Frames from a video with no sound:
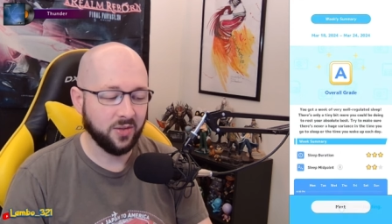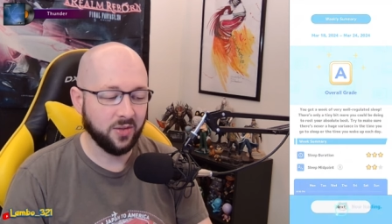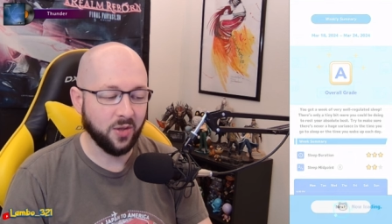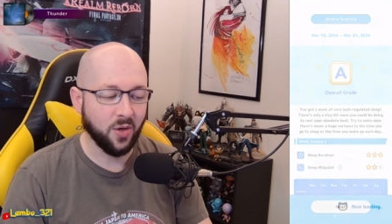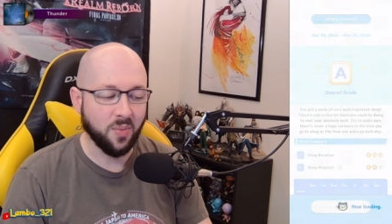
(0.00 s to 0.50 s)

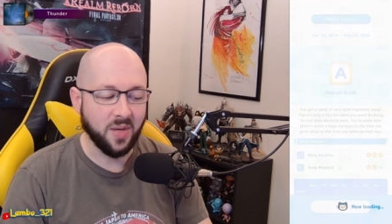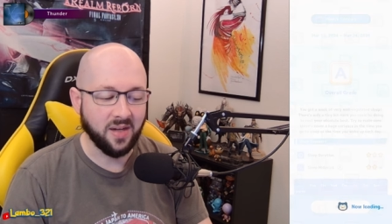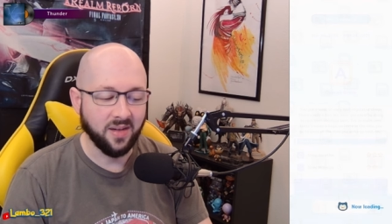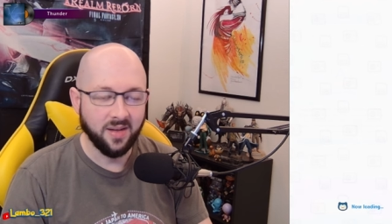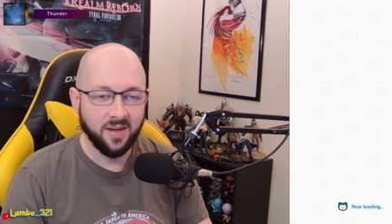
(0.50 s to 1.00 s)
Go me.
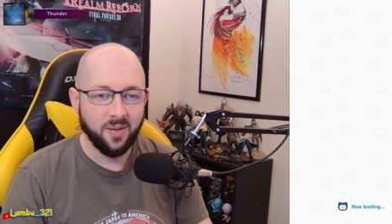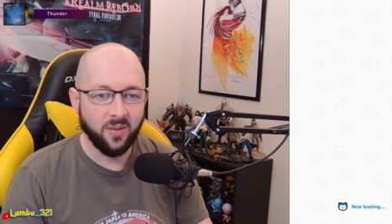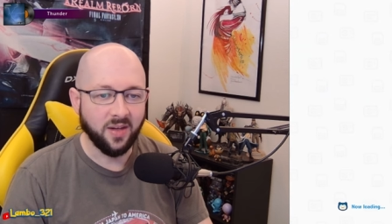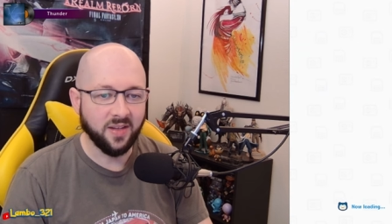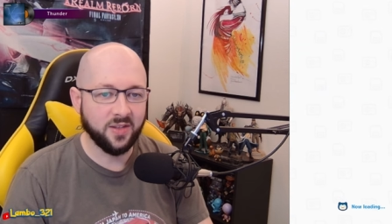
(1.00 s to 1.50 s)

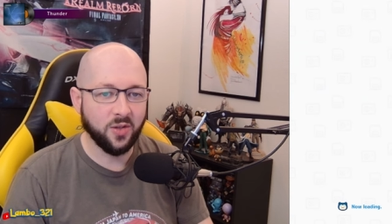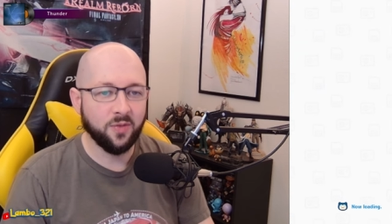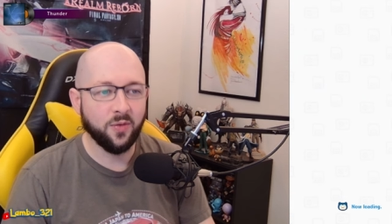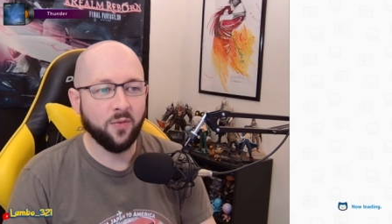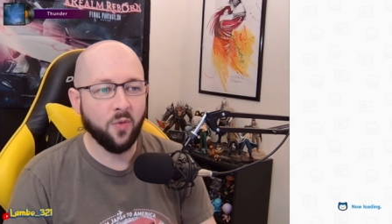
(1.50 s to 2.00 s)
It is good
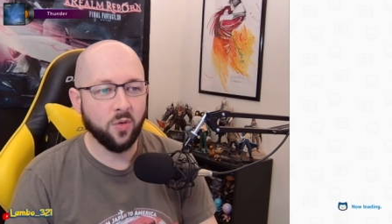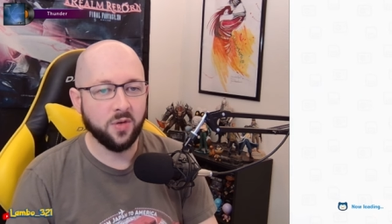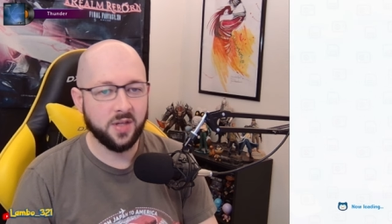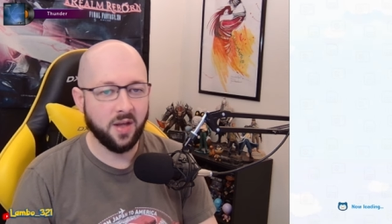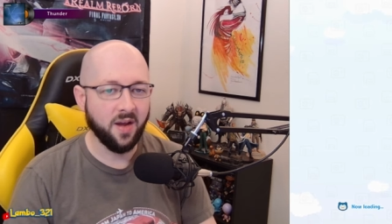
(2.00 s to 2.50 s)
for four
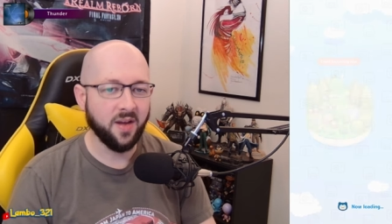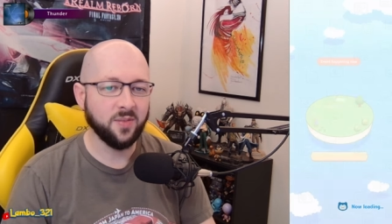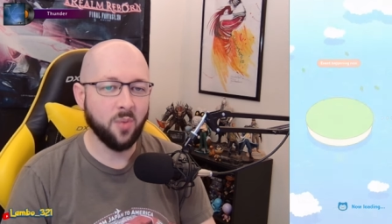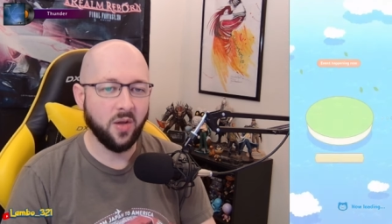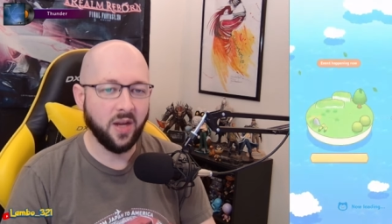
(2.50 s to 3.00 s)
uh,
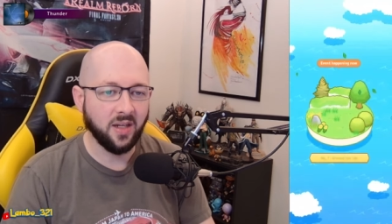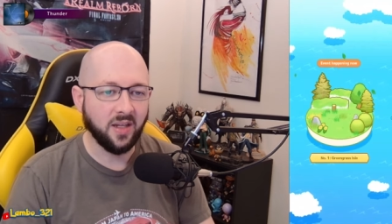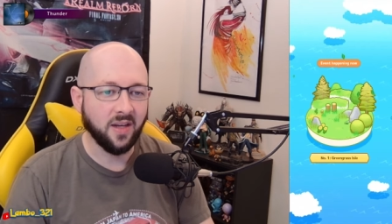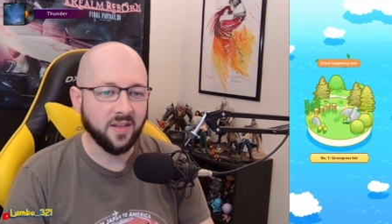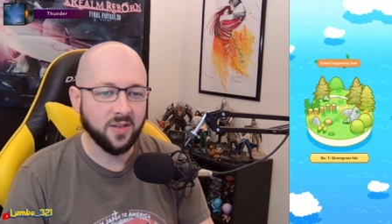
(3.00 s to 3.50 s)
small handy
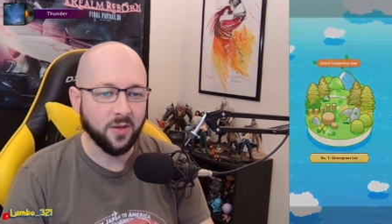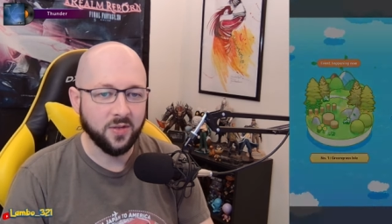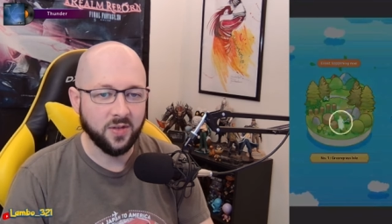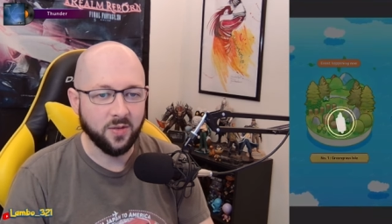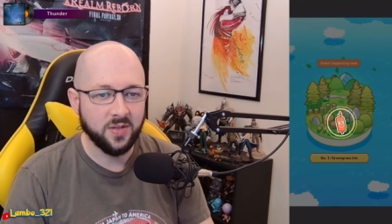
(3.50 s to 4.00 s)
candies though,
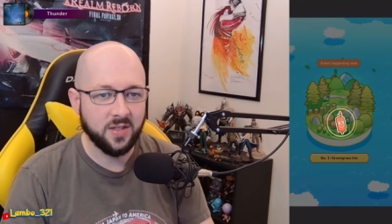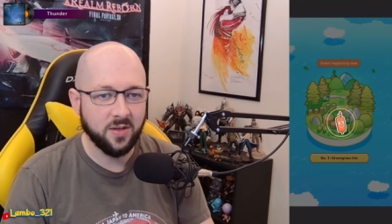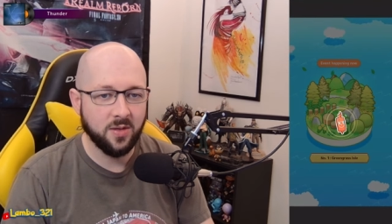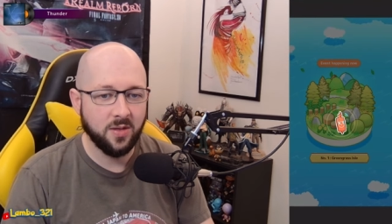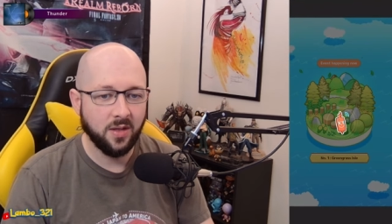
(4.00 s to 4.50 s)
so
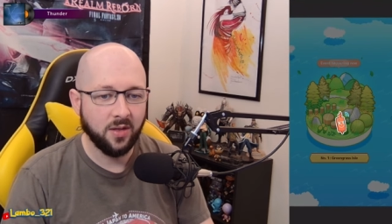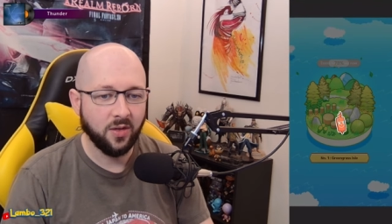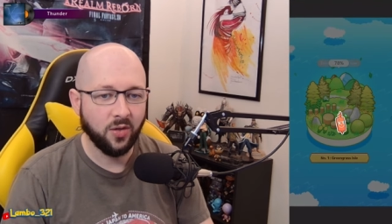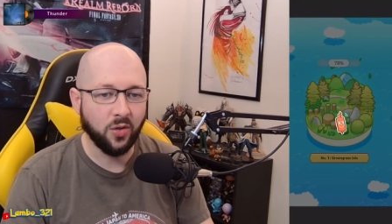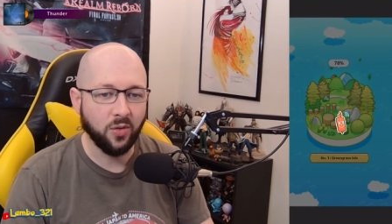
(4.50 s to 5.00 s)
still
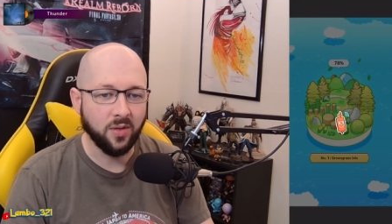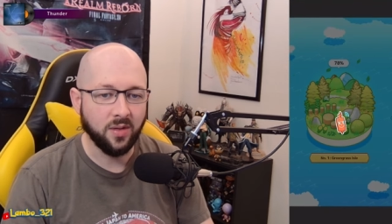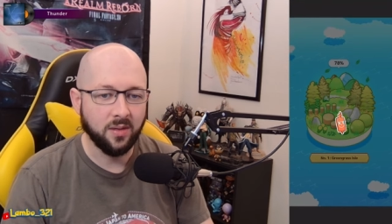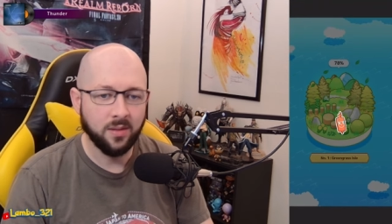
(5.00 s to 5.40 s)
good.